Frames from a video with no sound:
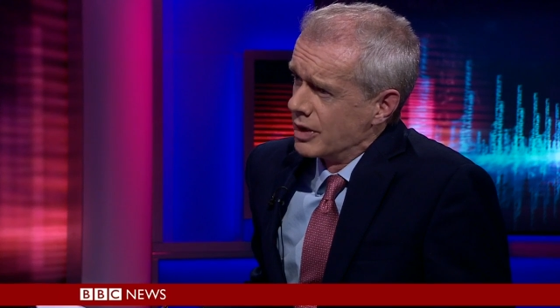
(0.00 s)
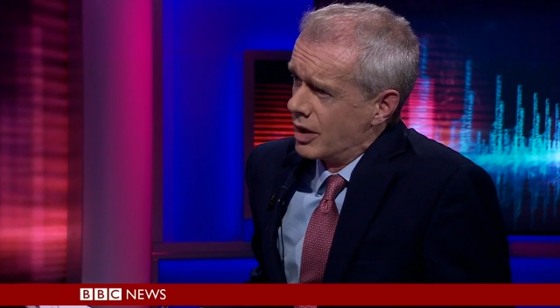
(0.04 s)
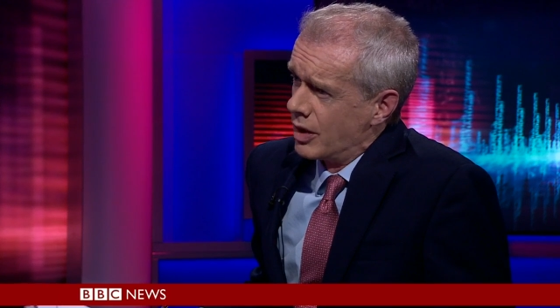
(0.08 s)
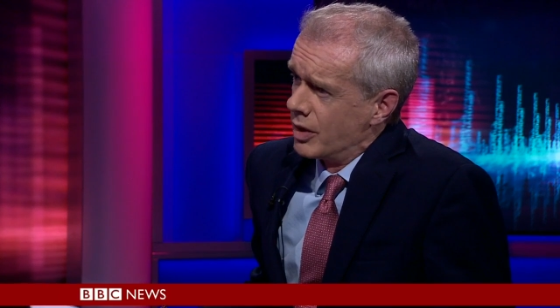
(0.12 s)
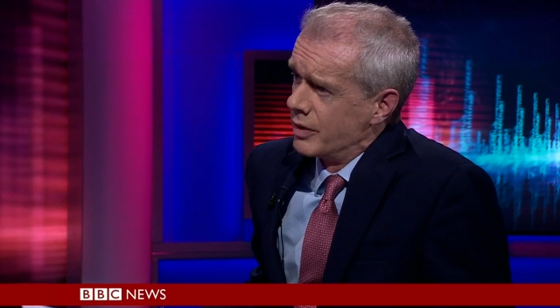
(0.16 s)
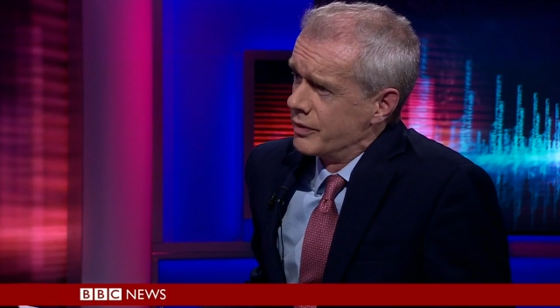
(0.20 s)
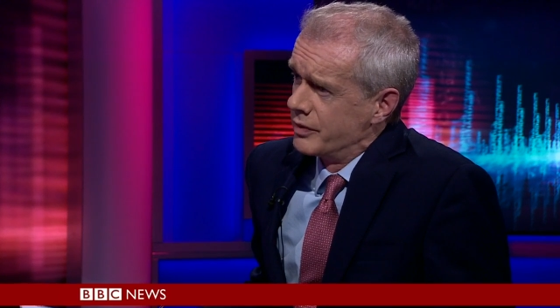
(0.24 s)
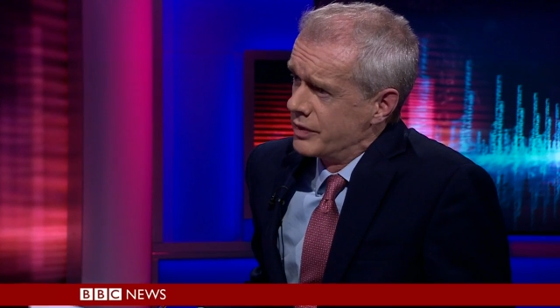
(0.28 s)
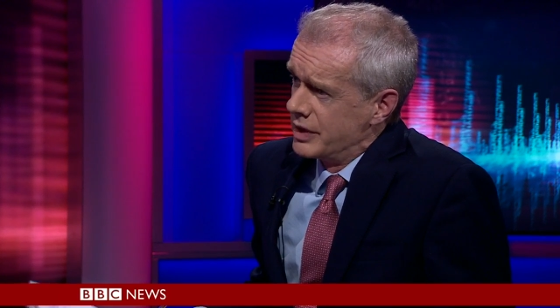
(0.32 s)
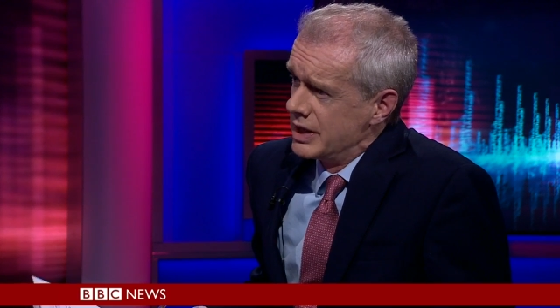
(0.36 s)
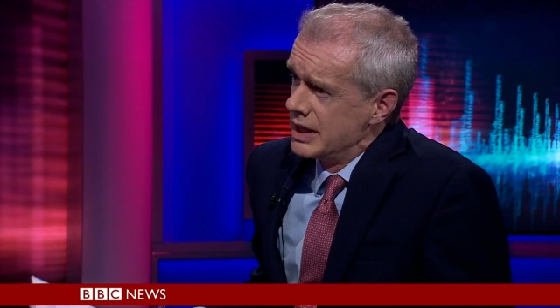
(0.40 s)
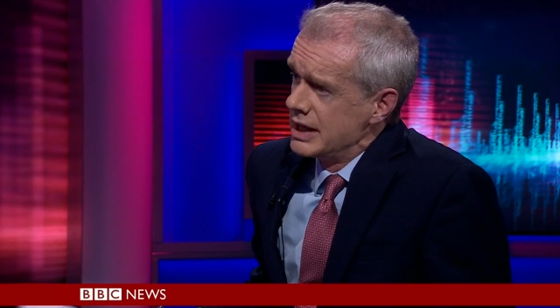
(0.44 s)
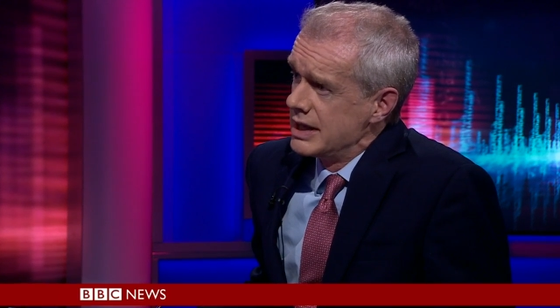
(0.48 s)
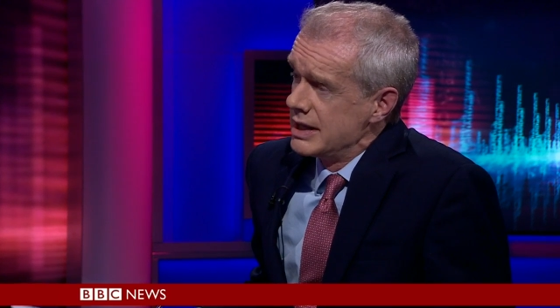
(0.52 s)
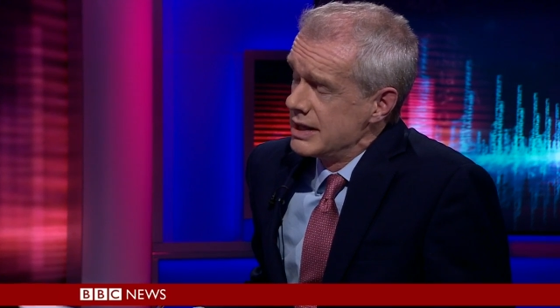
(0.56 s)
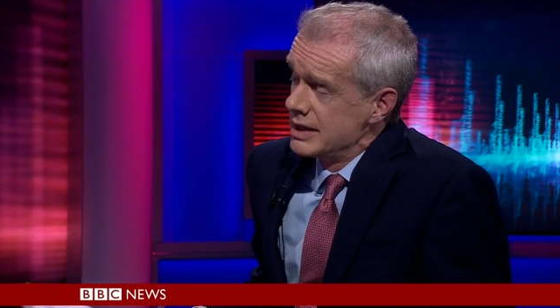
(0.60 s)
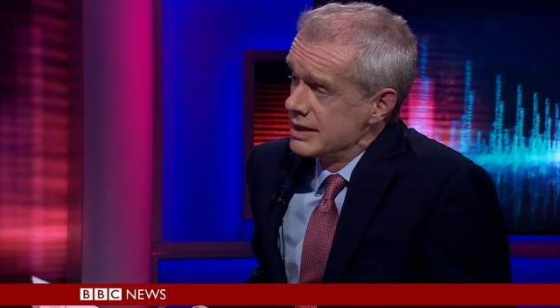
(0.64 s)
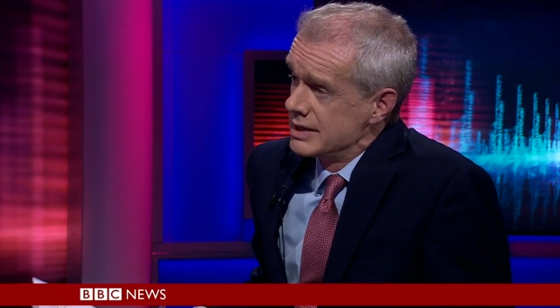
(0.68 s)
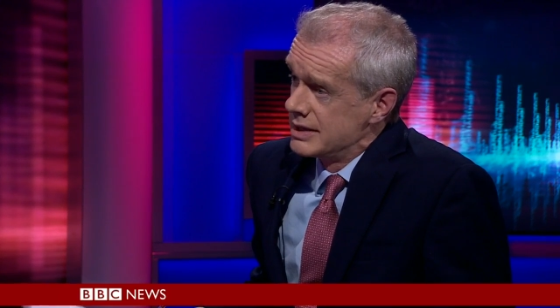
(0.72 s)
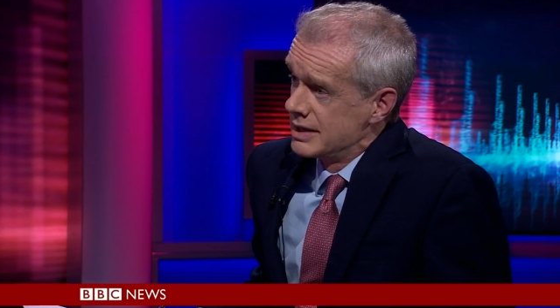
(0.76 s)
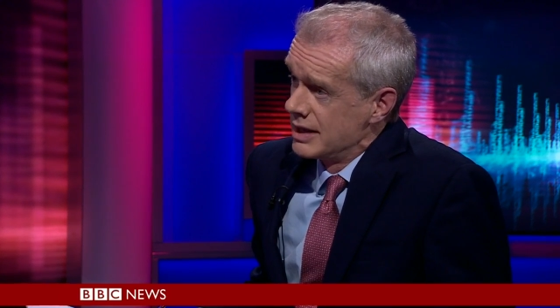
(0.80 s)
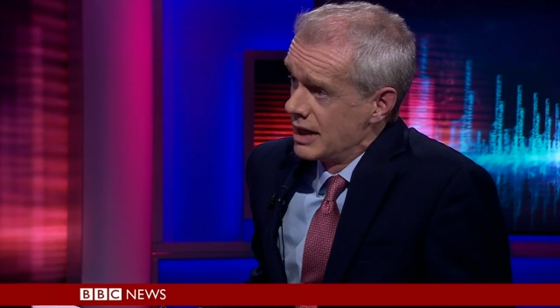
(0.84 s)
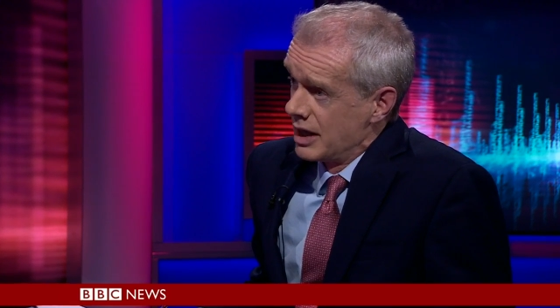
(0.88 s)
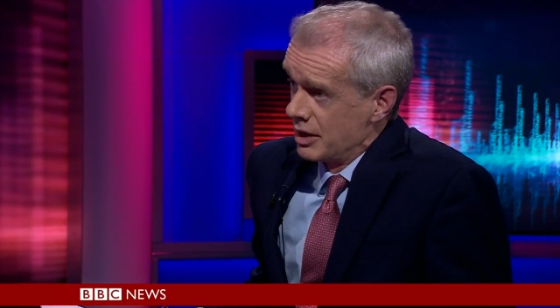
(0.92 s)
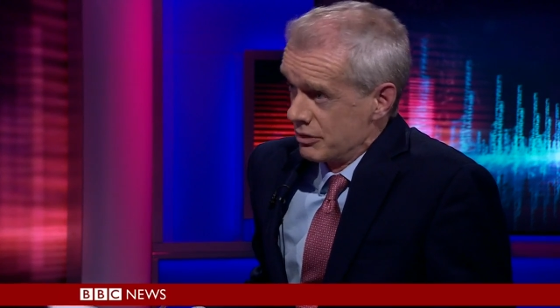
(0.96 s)
of
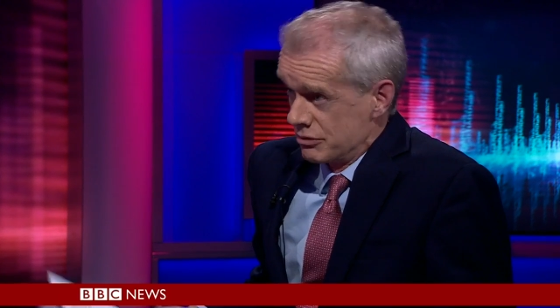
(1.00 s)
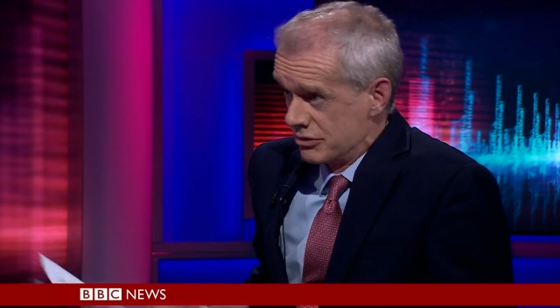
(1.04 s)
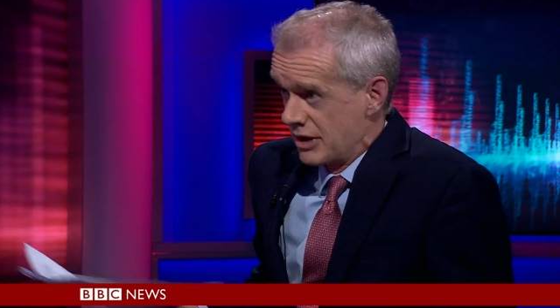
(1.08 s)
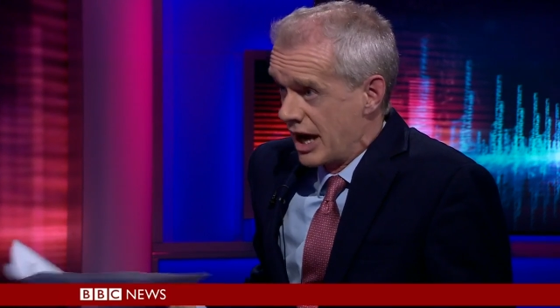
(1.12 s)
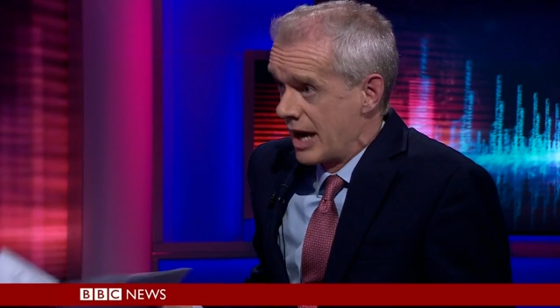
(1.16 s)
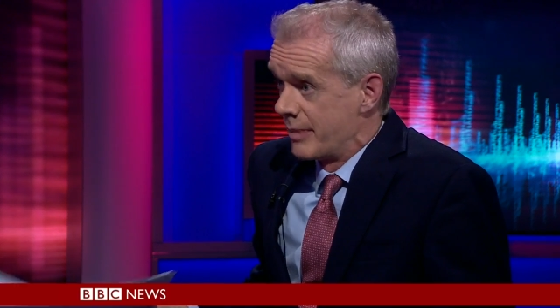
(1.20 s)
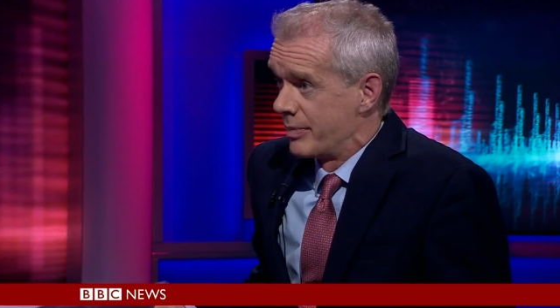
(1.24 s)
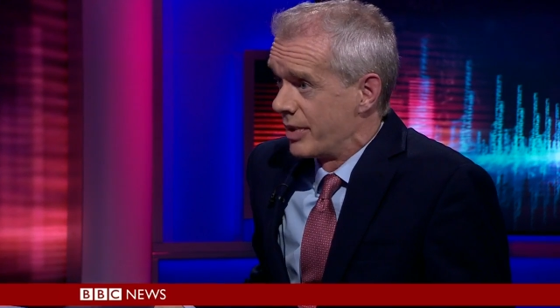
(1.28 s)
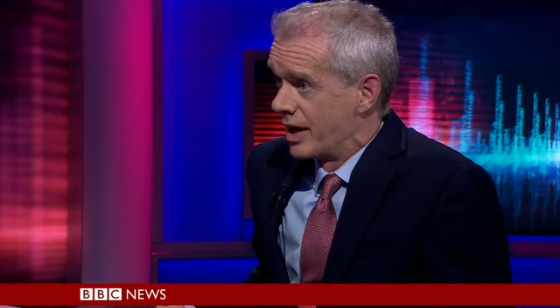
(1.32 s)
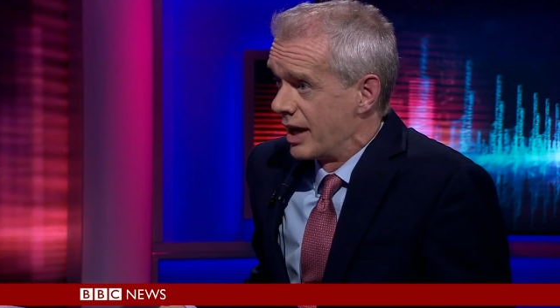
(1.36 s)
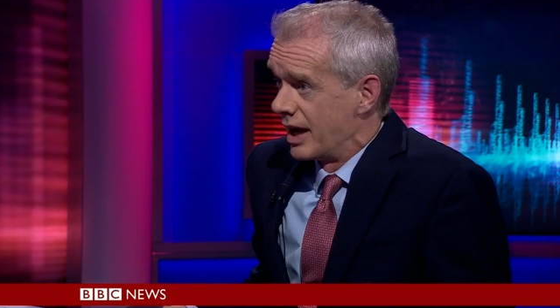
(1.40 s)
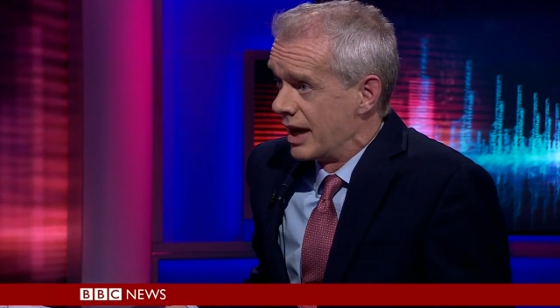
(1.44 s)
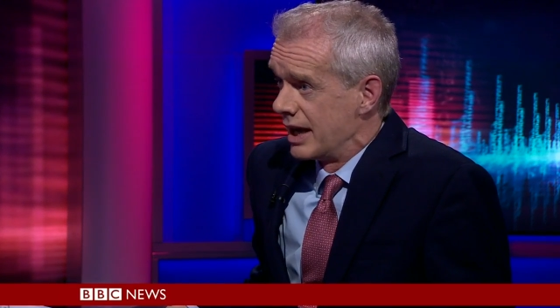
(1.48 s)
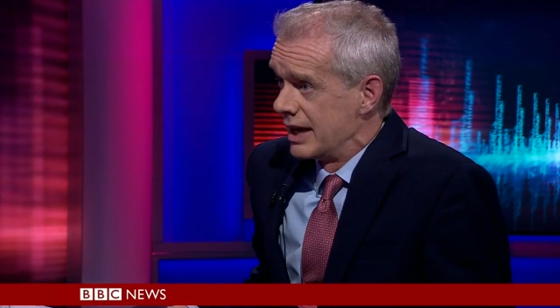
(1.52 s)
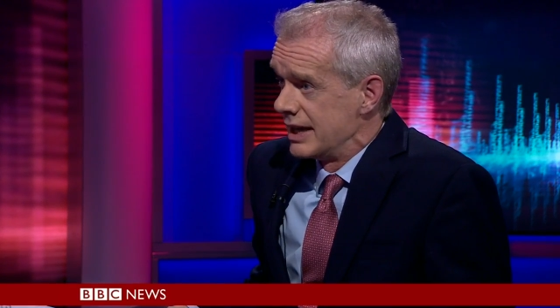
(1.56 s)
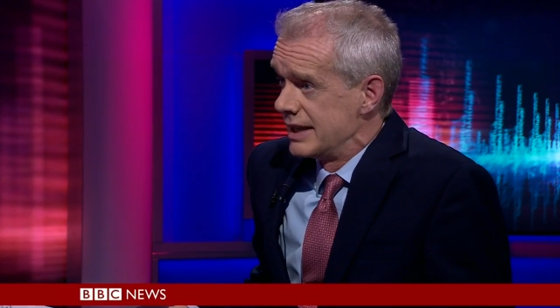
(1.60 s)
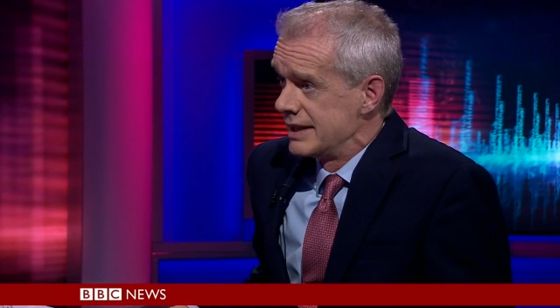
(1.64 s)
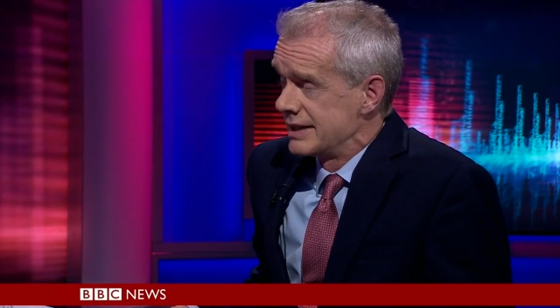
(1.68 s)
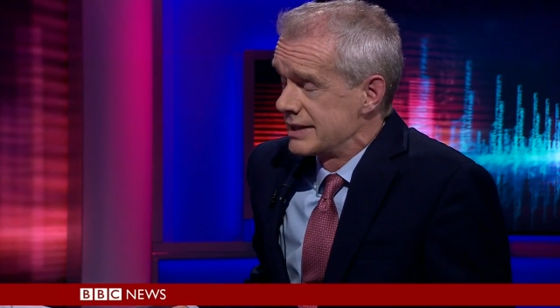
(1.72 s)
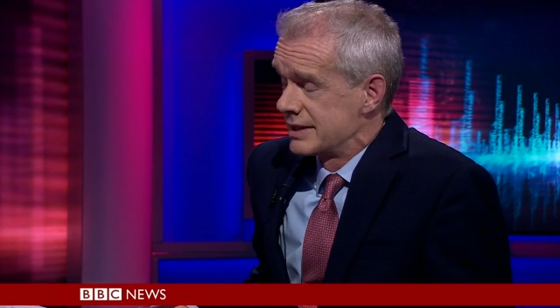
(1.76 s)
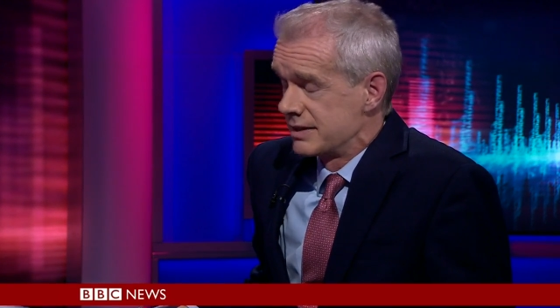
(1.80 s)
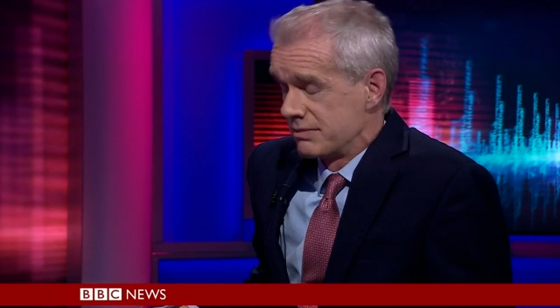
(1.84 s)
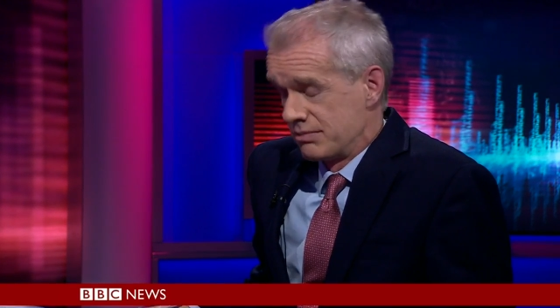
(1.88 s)
these rabbis,